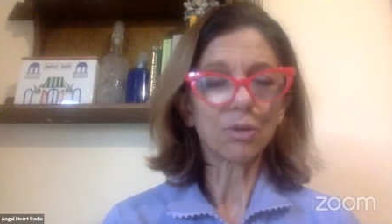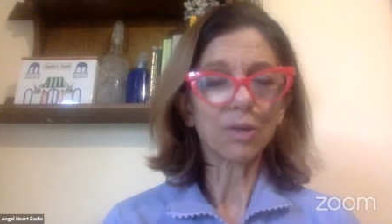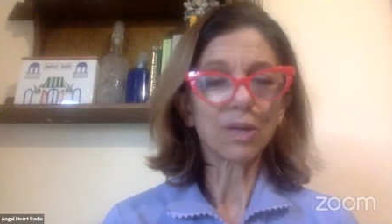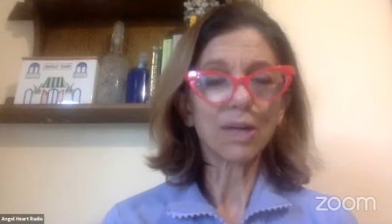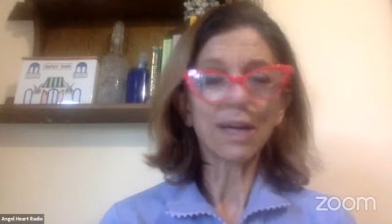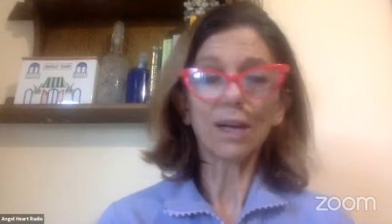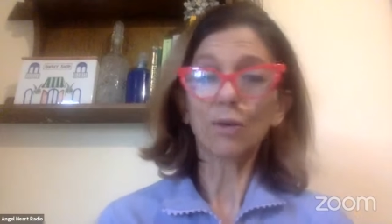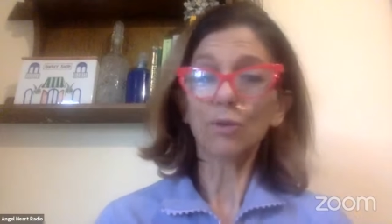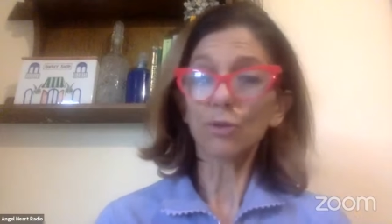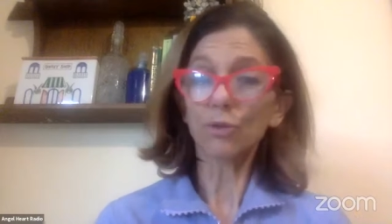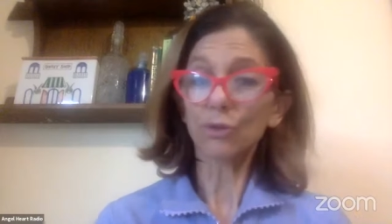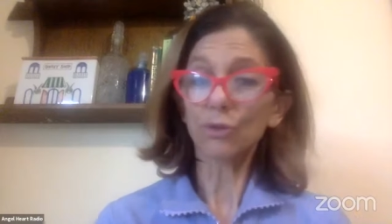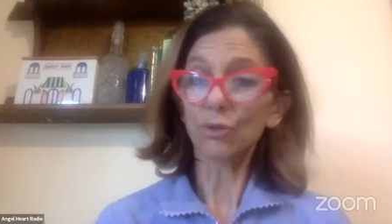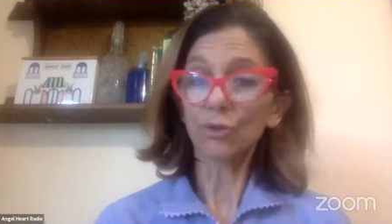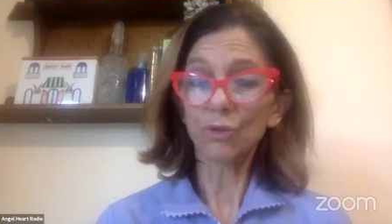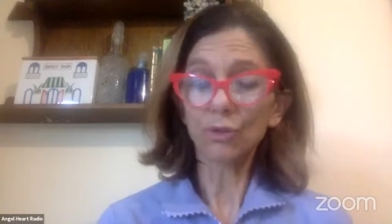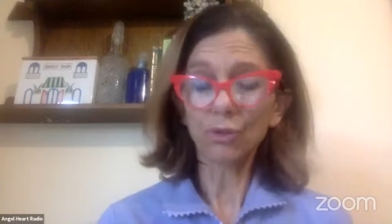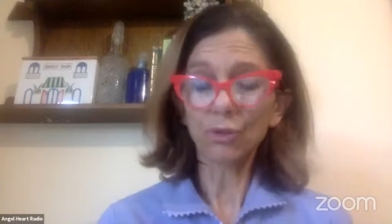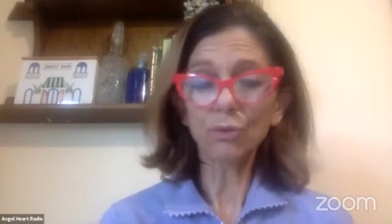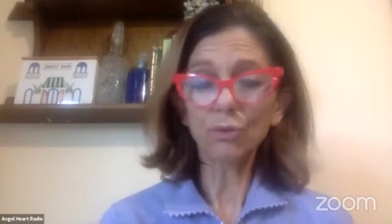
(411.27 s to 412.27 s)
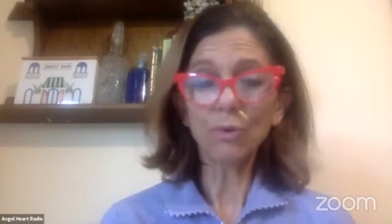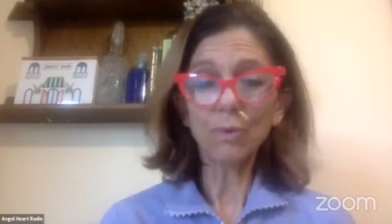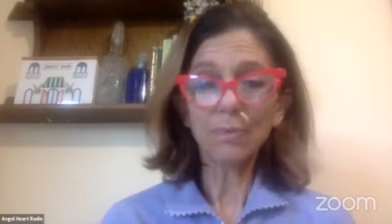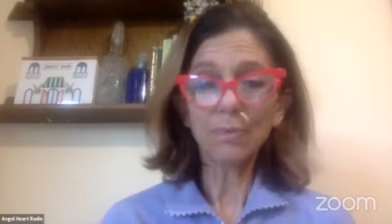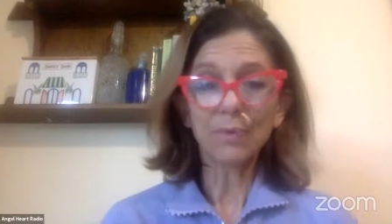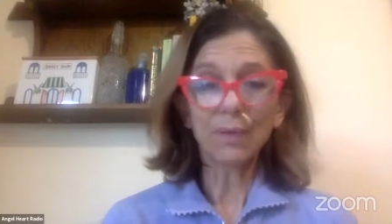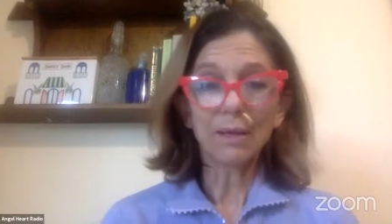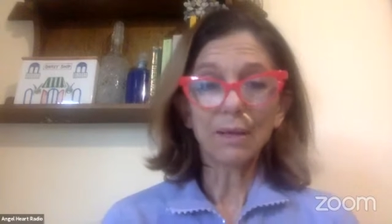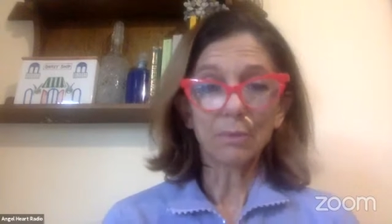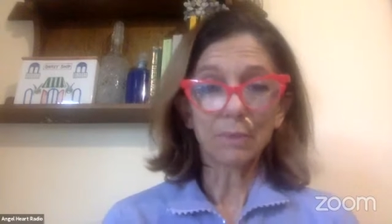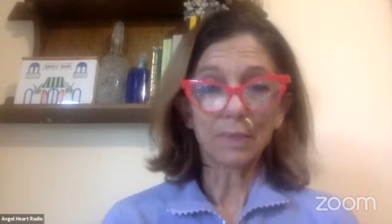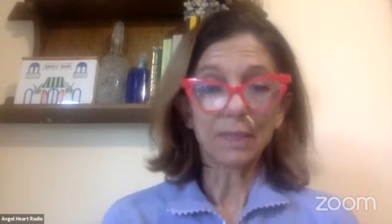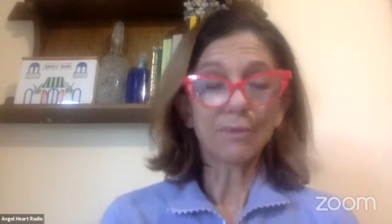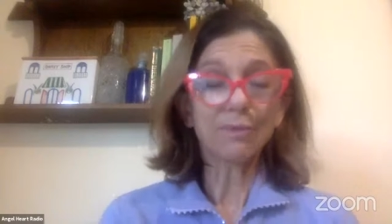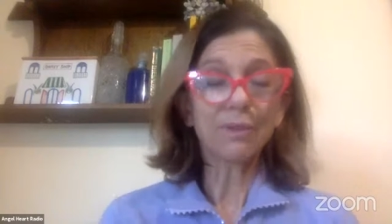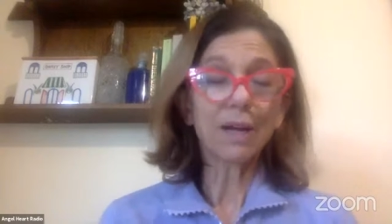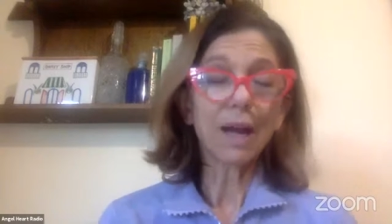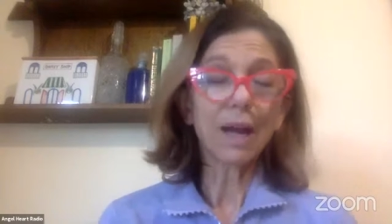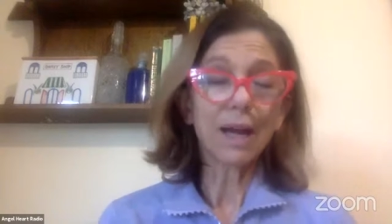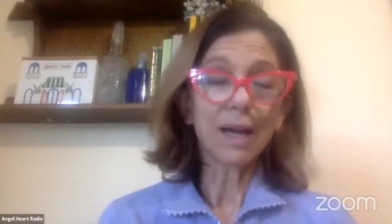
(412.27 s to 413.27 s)
What I also do
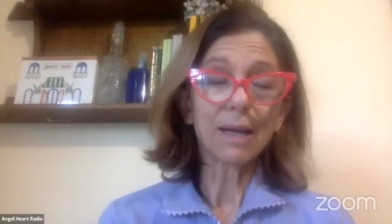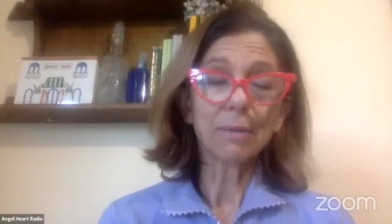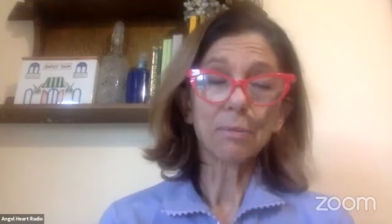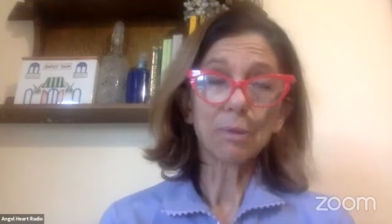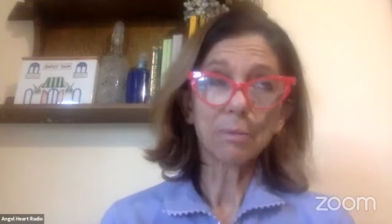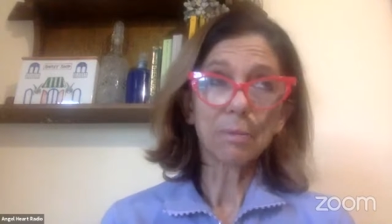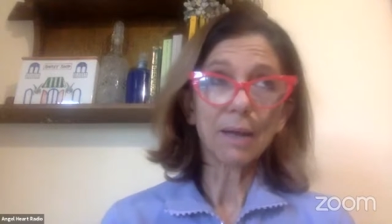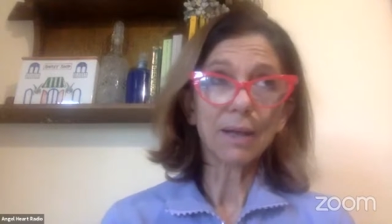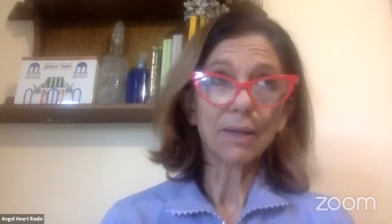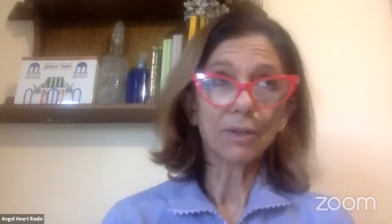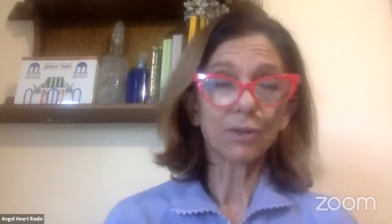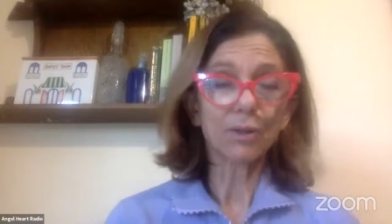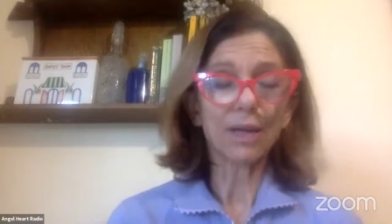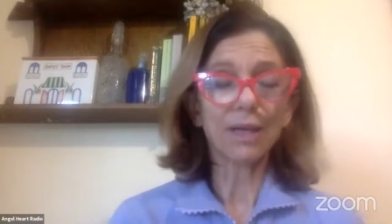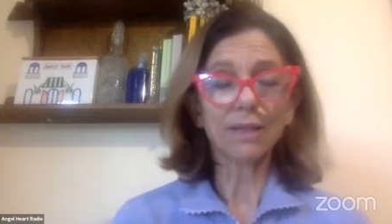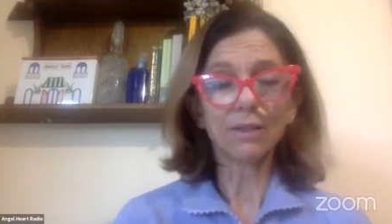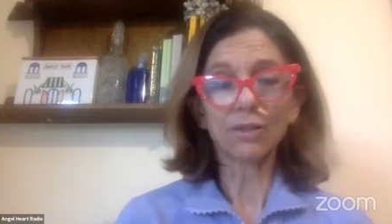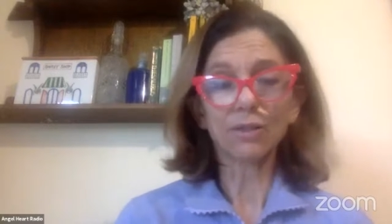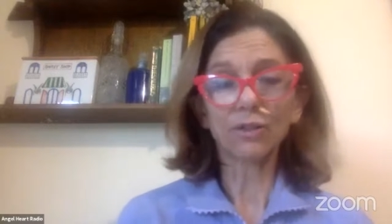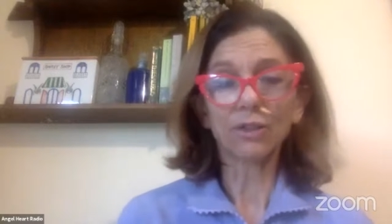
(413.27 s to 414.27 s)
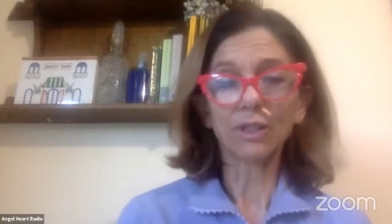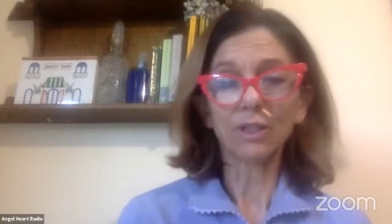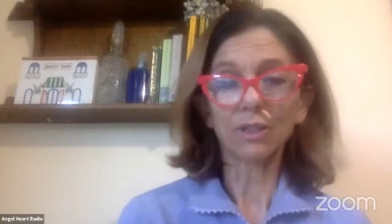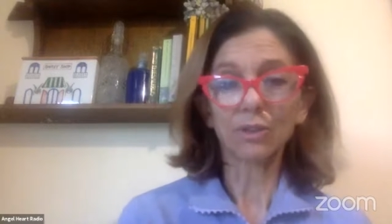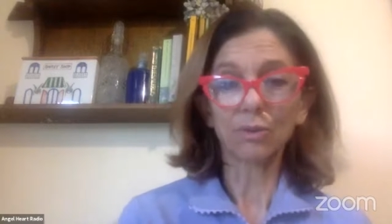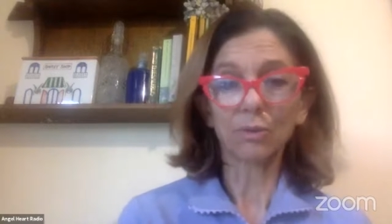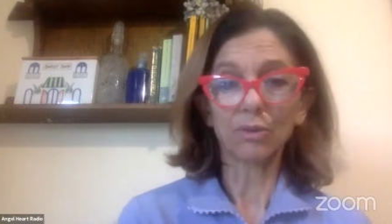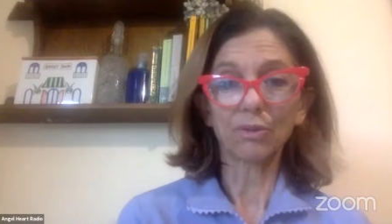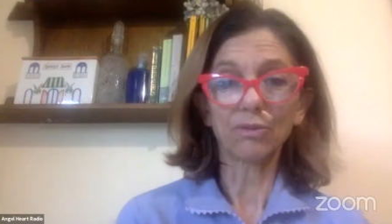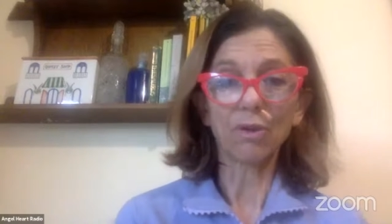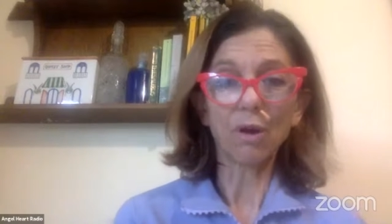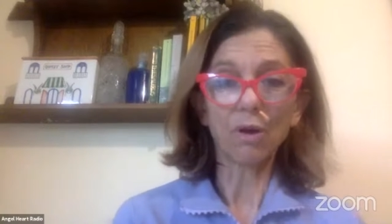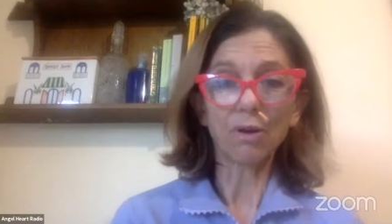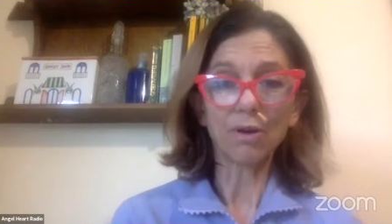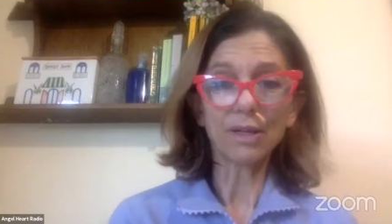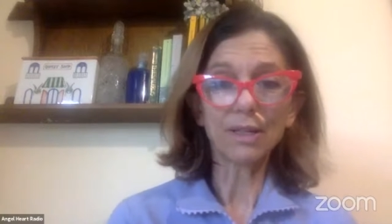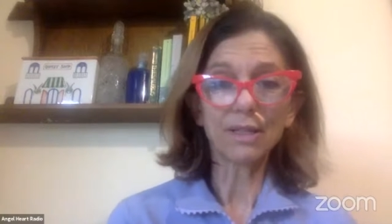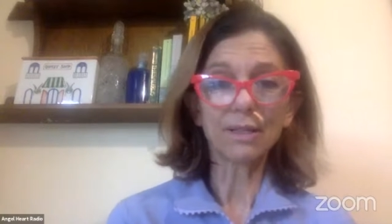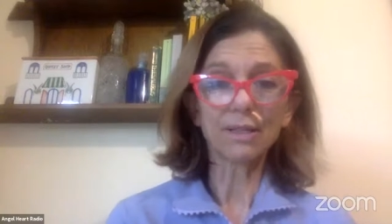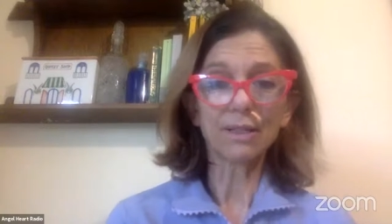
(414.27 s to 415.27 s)
whenever I am about to enter into a
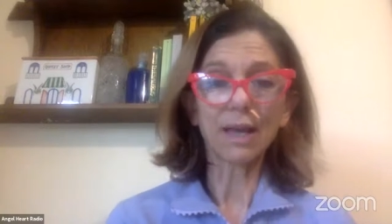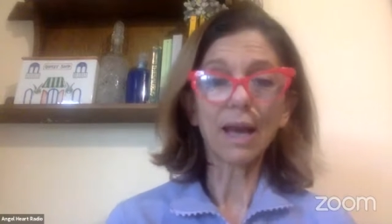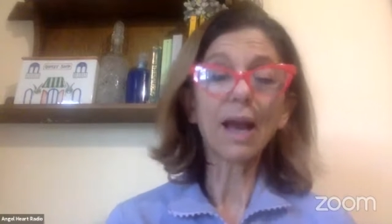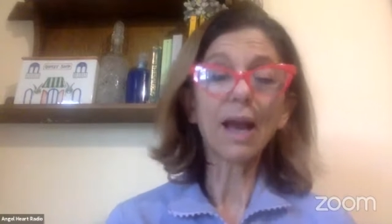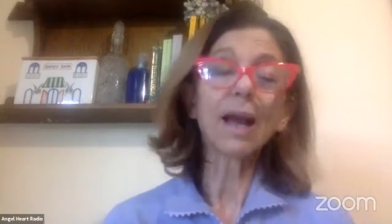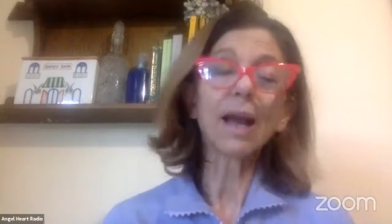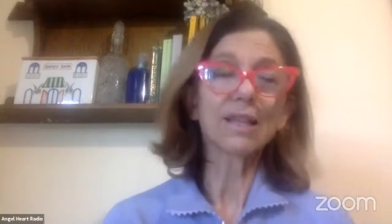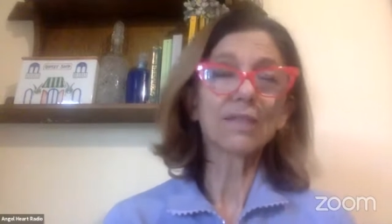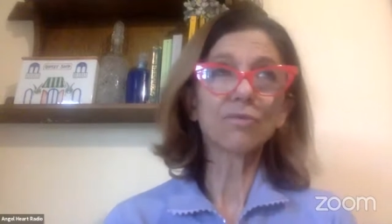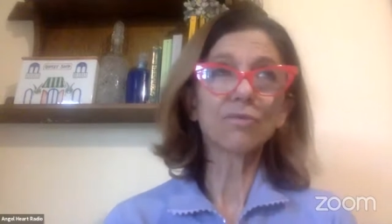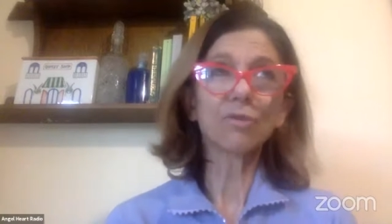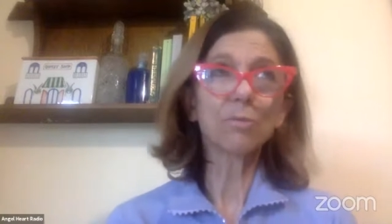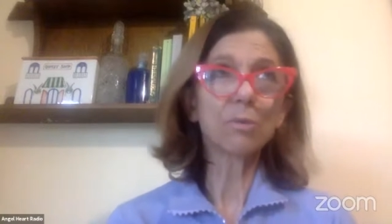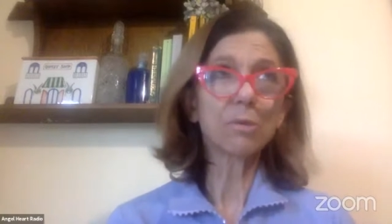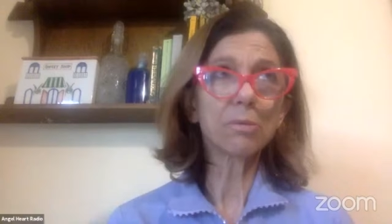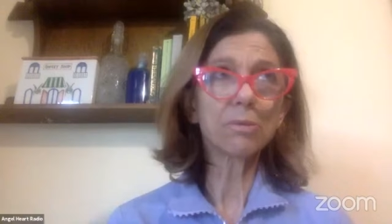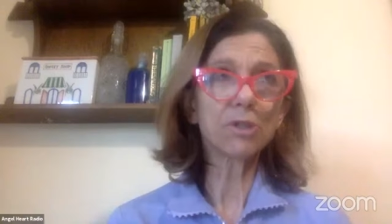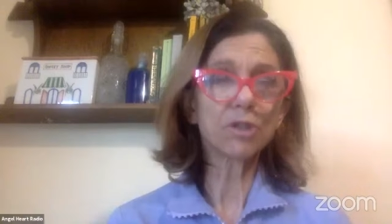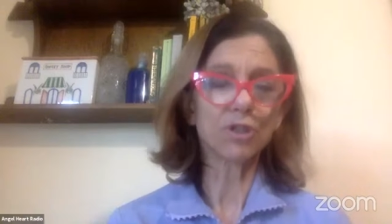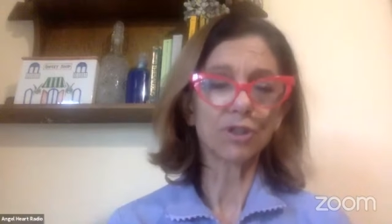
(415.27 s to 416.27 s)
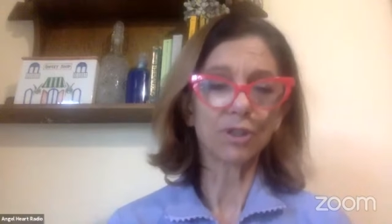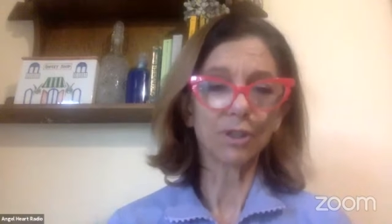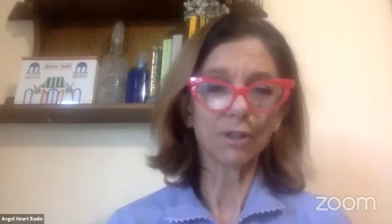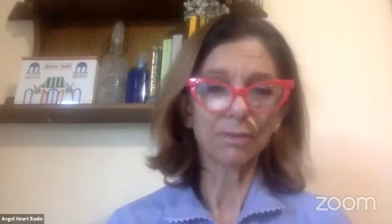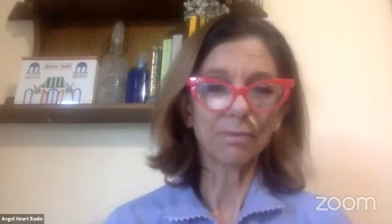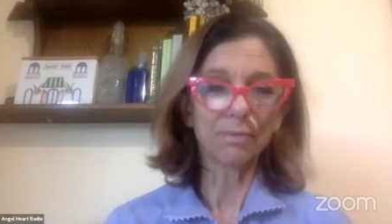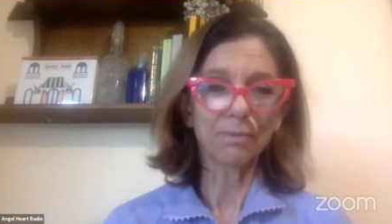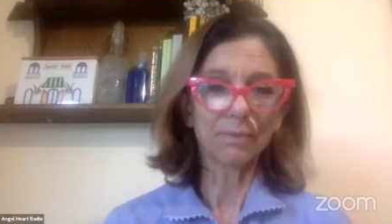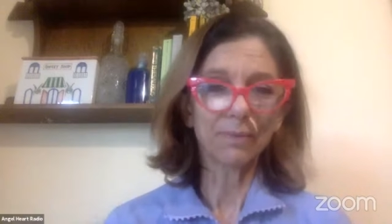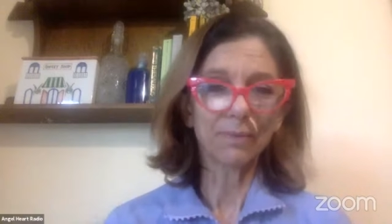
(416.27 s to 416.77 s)
forest, I ask for permission.